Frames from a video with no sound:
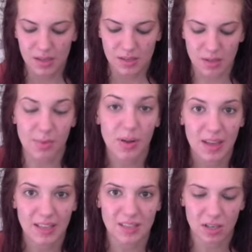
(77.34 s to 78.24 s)
So I'm gonna go
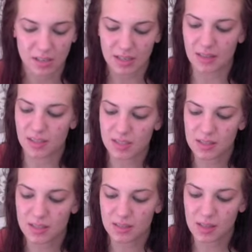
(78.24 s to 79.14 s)
ahead and get started, and this
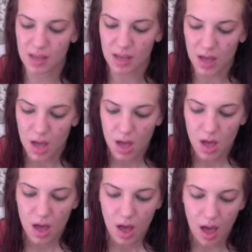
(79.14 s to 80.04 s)
is the
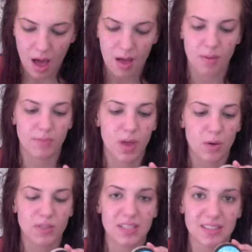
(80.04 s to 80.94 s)

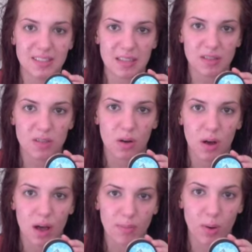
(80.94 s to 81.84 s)
OCC, so
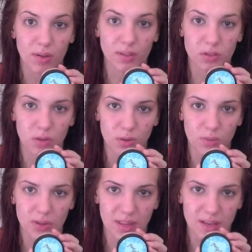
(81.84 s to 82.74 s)
oil control
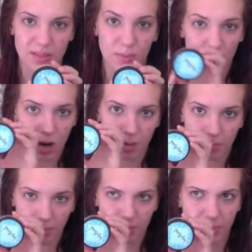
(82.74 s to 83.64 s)
with calcium
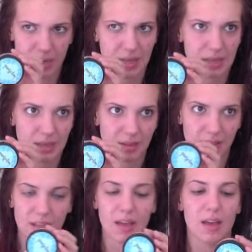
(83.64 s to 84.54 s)
carbonate, I think.